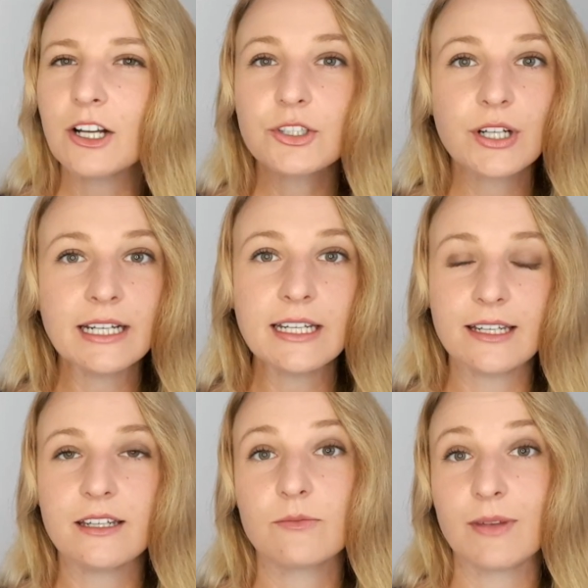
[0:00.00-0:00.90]
A great
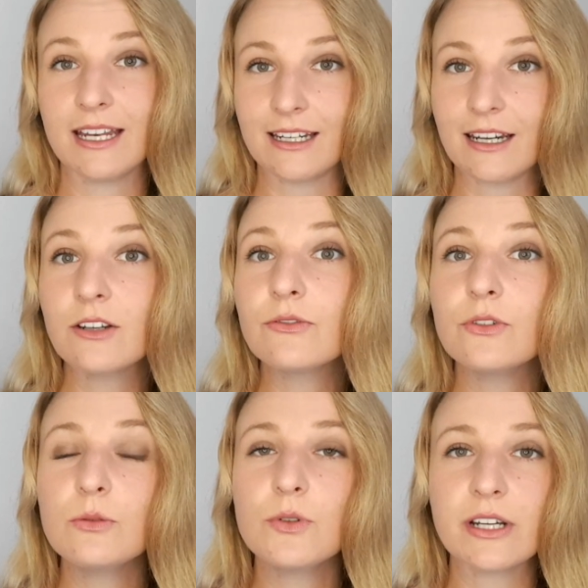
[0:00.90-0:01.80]
idiom, an
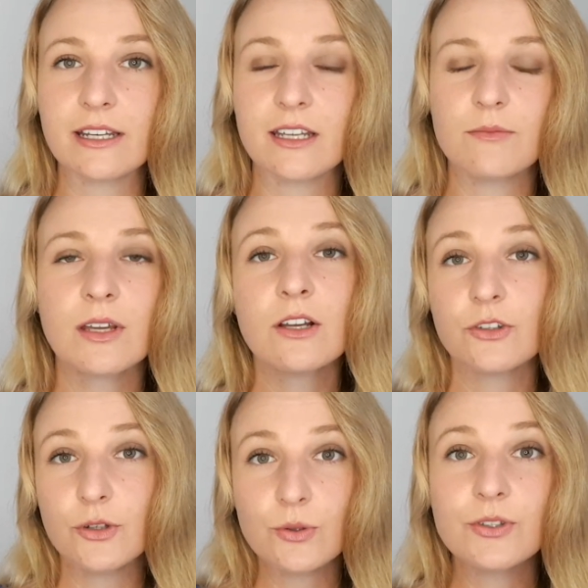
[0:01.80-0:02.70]
informal idiom
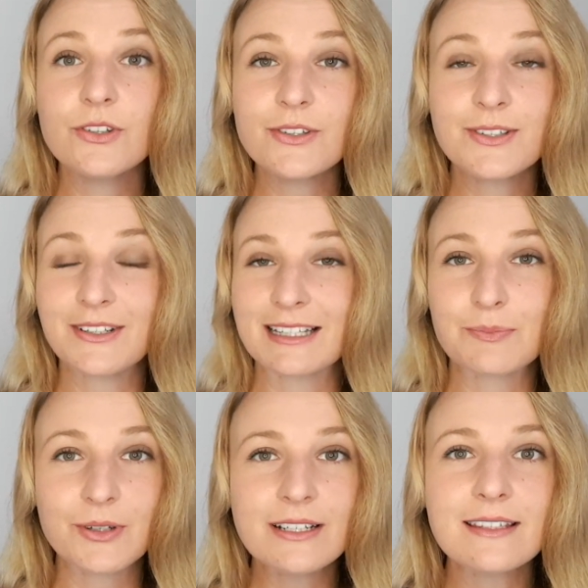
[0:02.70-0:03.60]
you could use to
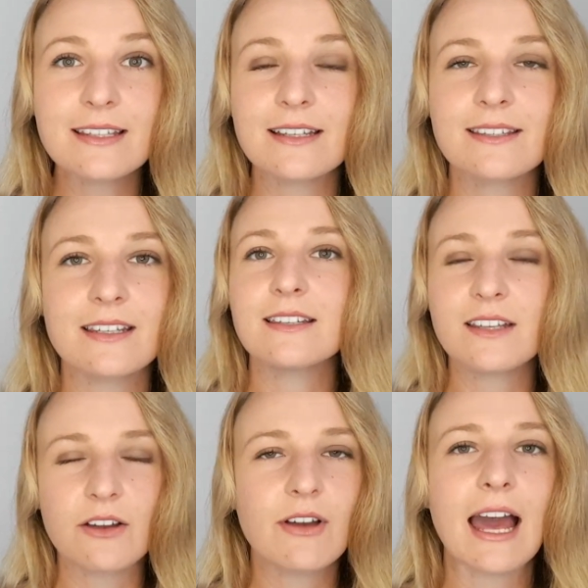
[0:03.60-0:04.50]
express this is
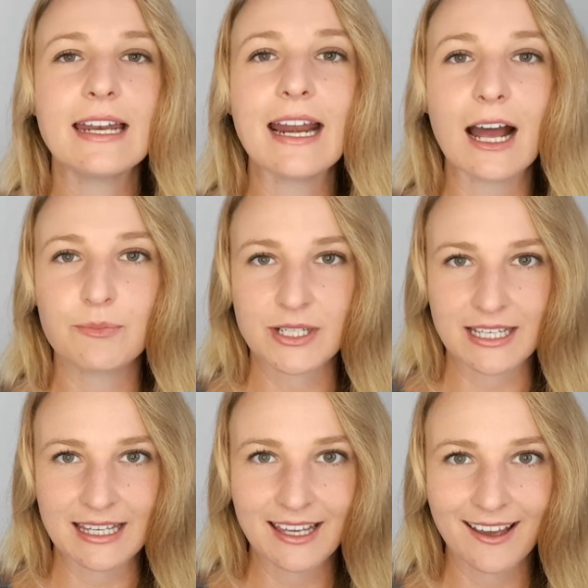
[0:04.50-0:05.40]
I've had it up to
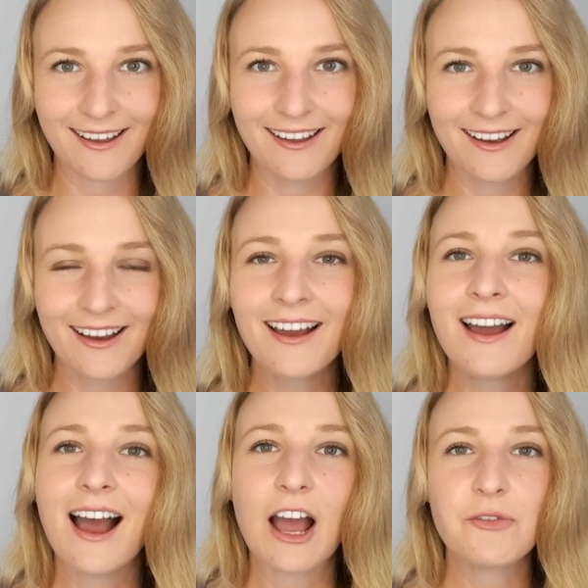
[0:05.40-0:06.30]
here.
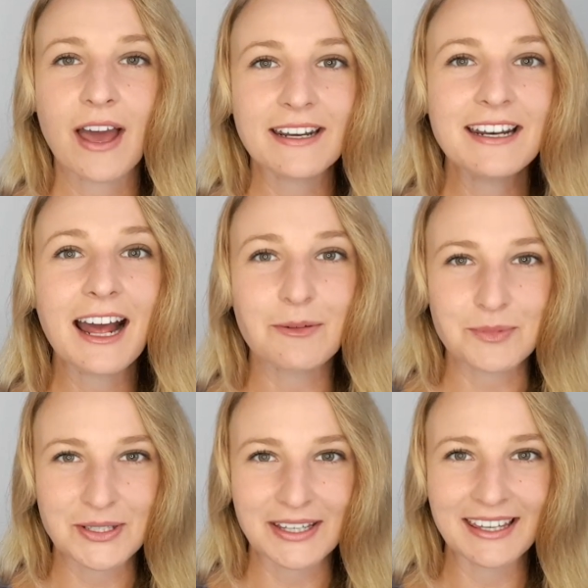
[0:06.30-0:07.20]
I've had it
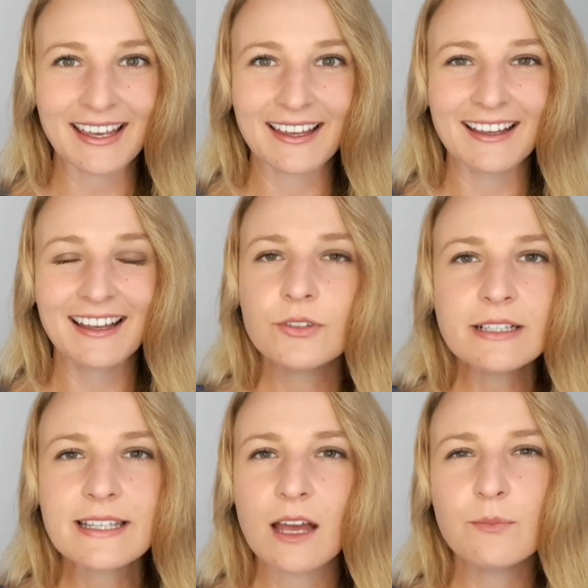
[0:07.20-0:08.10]
up to here. For
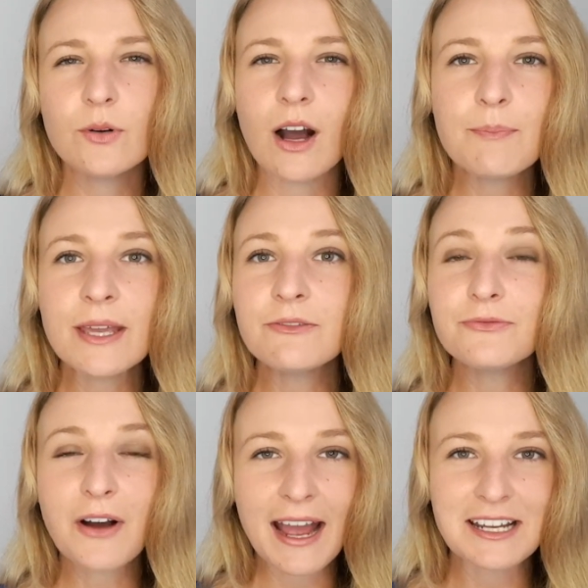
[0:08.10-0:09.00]
example, I've been
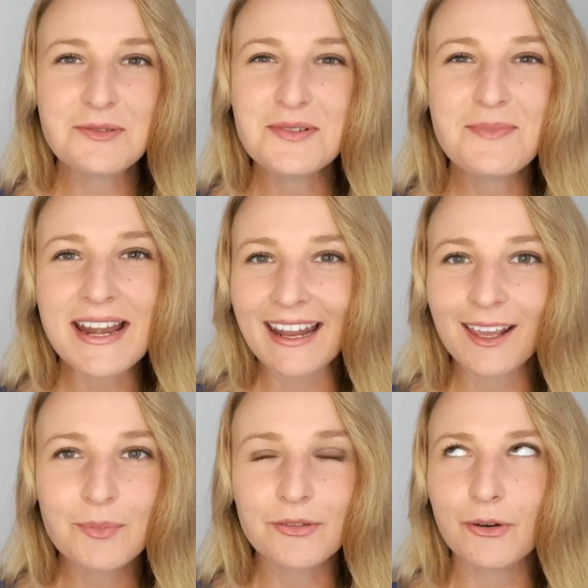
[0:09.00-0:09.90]
fighting with my
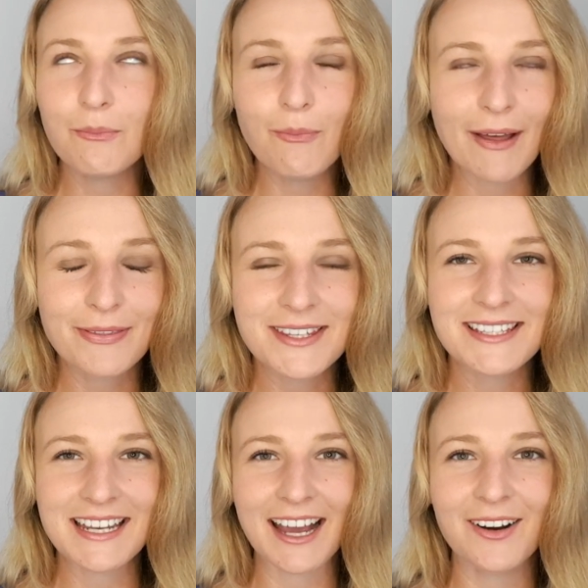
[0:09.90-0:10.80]
neighbor for
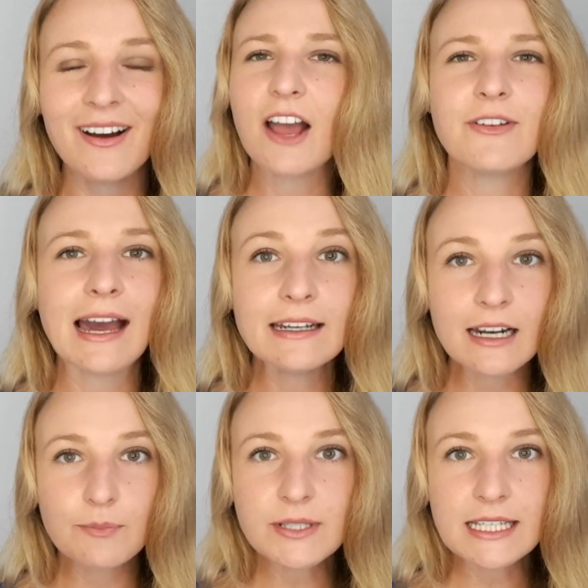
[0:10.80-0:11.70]
months now. I've had it
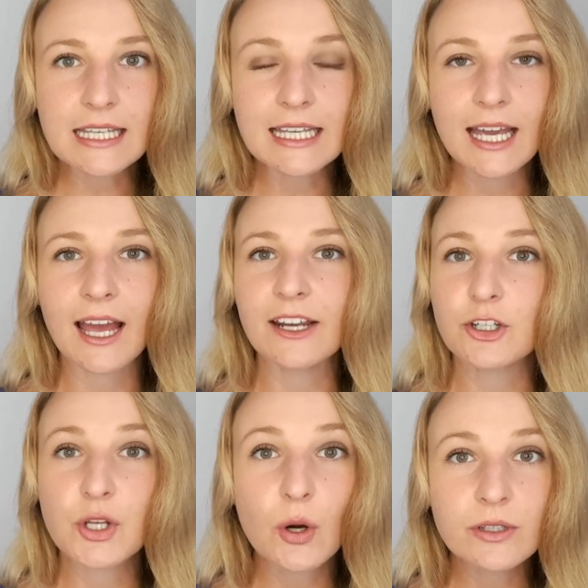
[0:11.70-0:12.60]
up to here and I
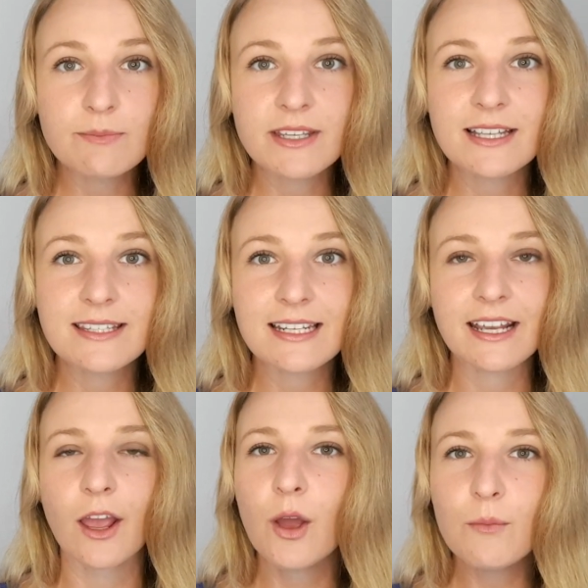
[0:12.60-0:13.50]
told him
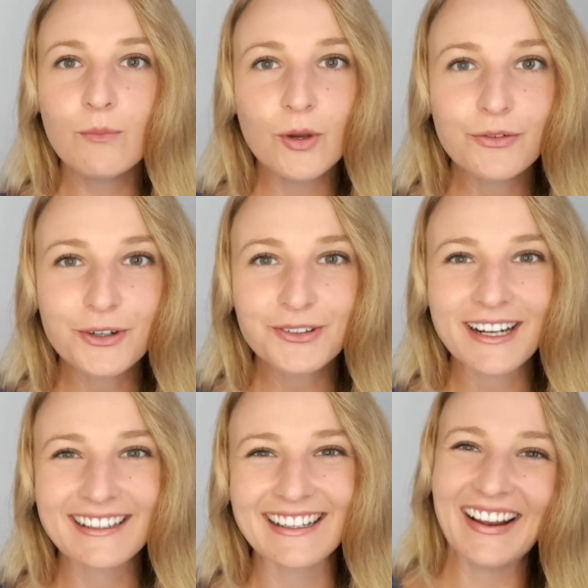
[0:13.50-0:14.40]
yesterday, move
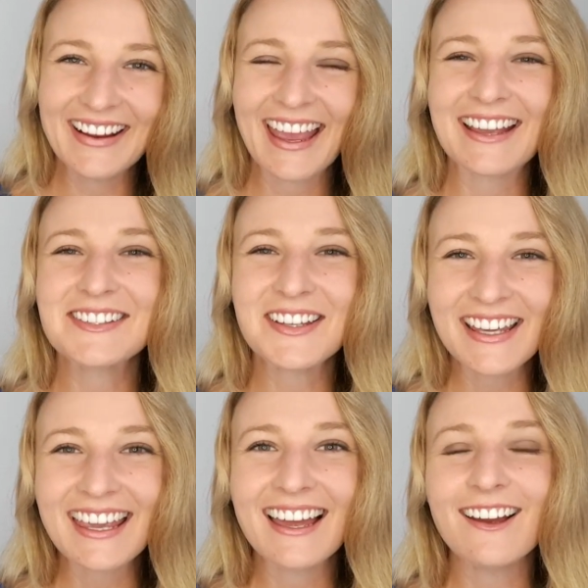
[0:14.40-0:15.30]
already. Okay, so
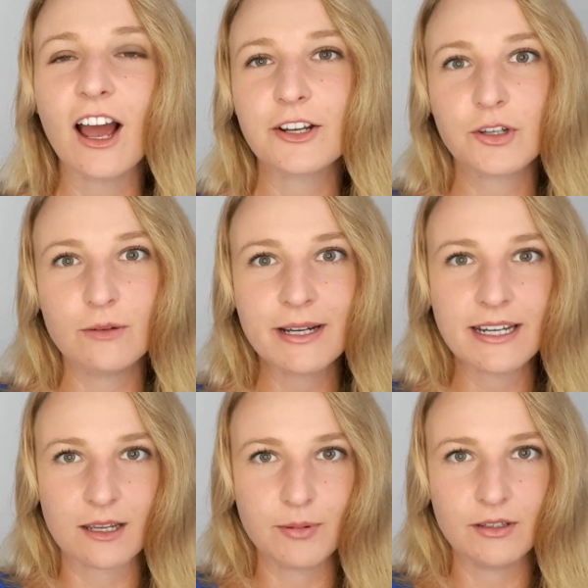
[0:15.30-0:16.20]
here I told my
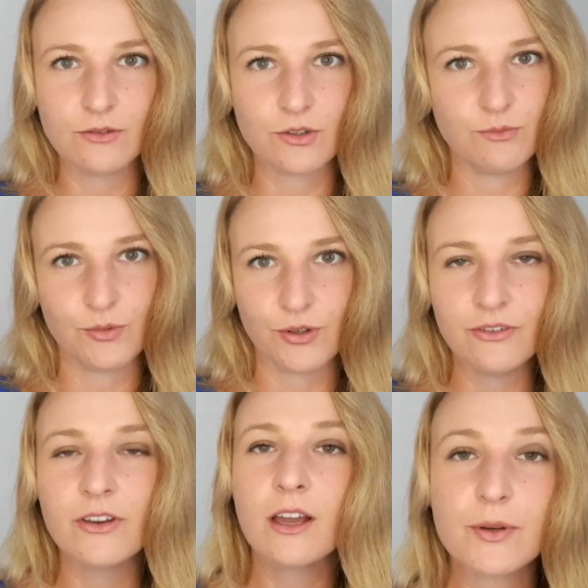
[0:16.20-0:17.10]
neighbor to
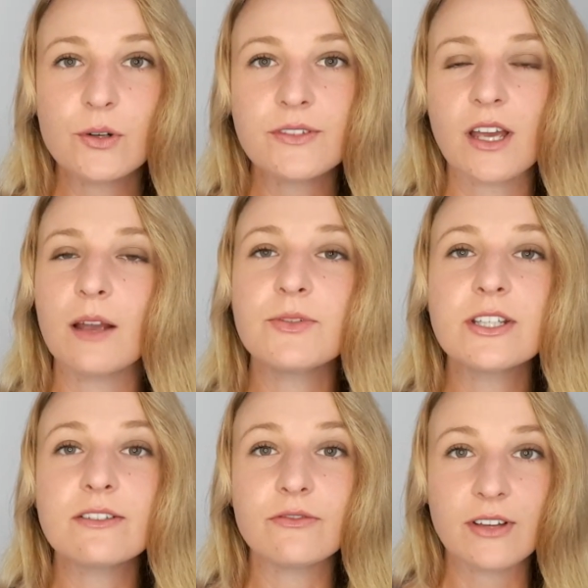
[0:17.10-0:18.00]
move because I'm
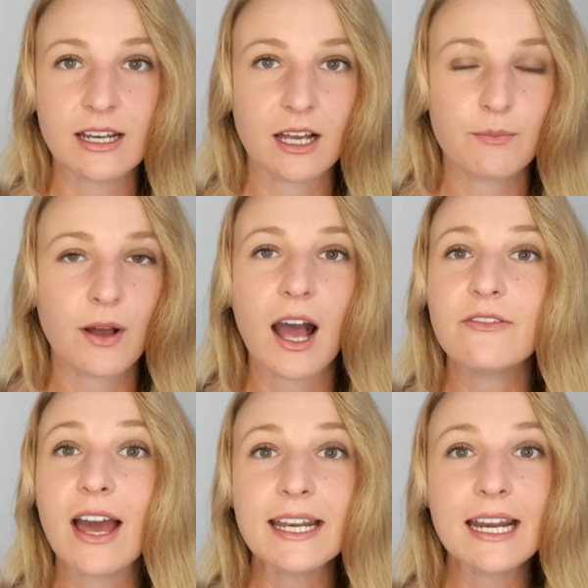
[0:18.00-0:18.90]
just fed up.
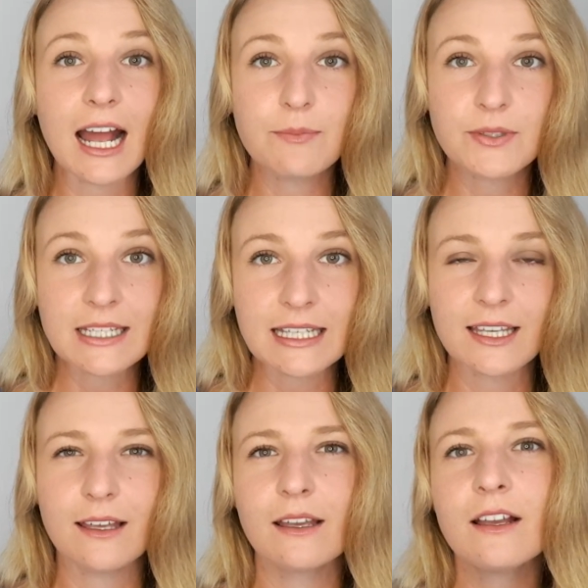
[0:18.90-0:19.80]
I've had it up to
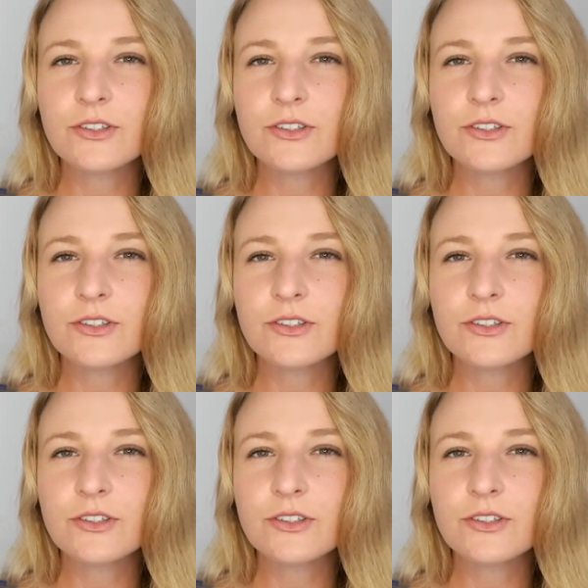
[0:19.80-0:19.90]
here.